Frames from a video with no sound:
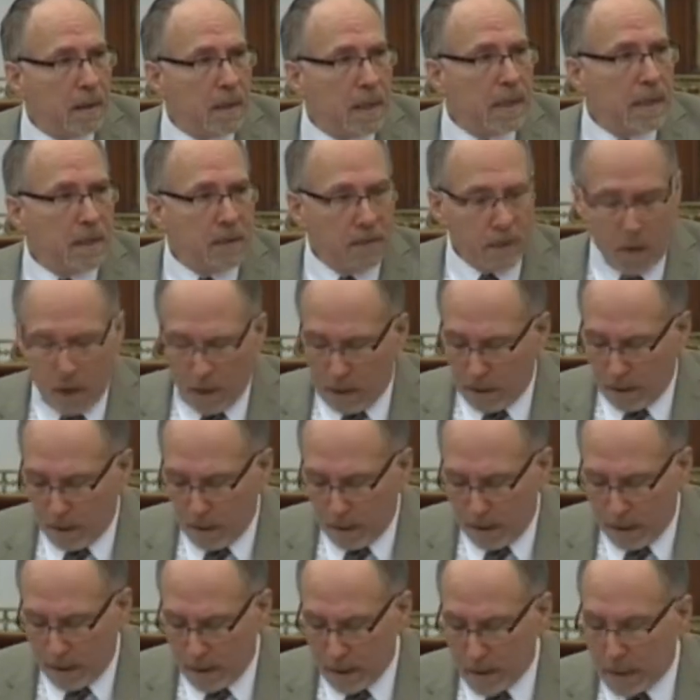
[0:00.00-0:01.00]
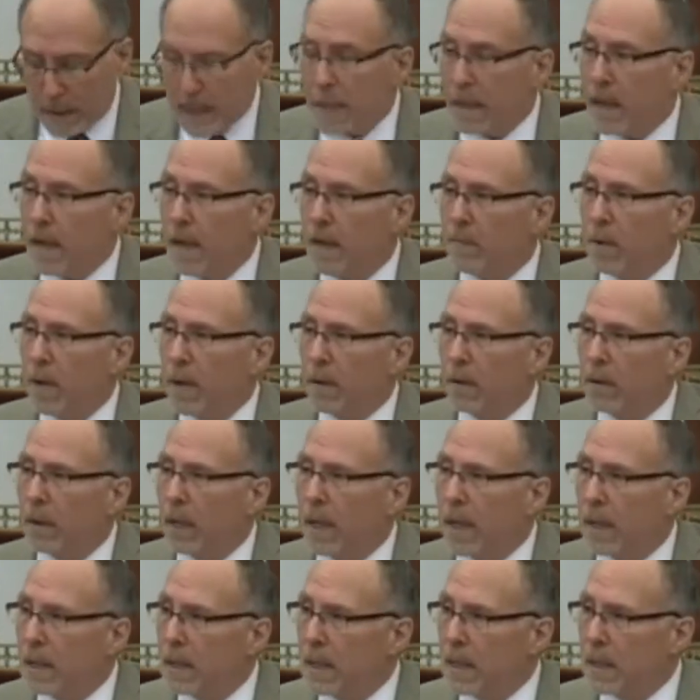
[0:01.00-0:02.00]
least of all in the city of
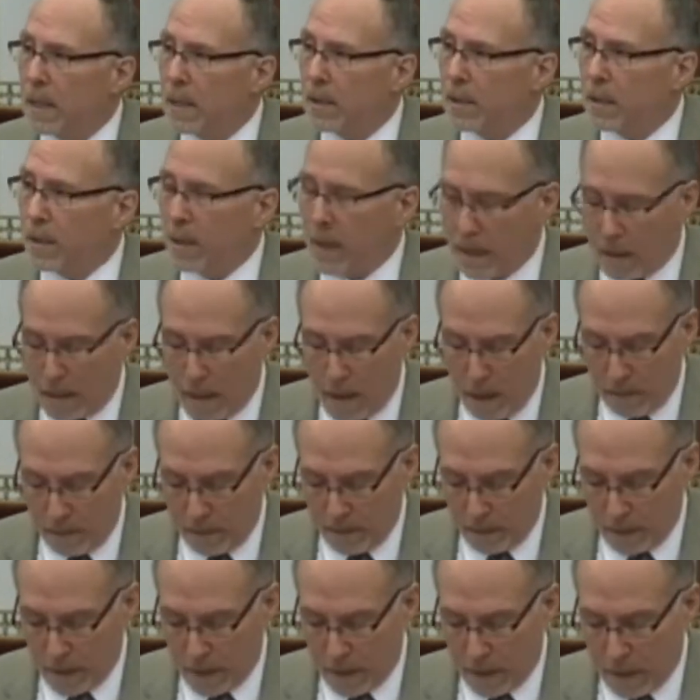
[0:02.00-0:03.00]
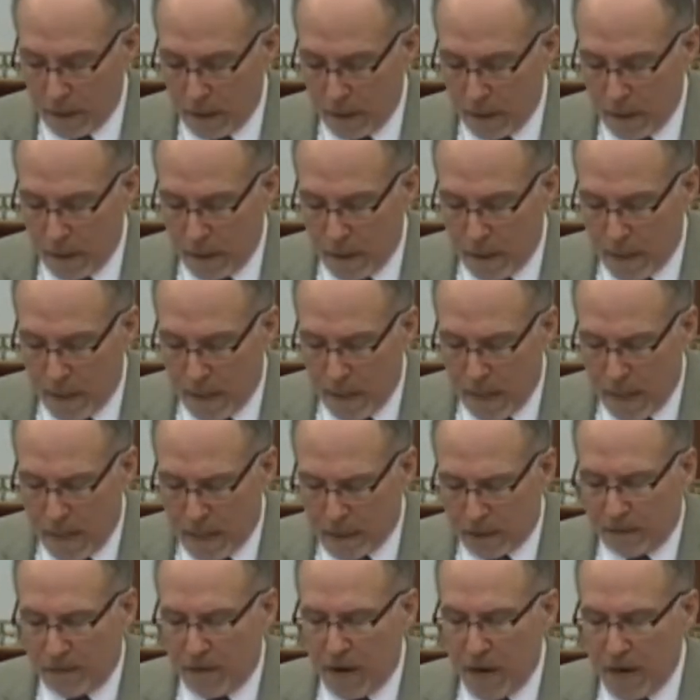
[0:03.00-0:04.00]
brotherly and sisterly love.
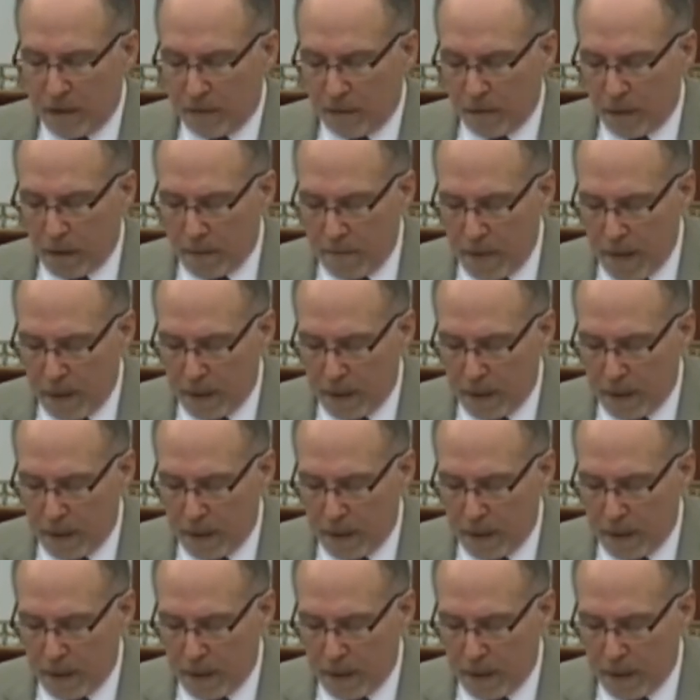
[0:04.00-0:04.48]
As faithful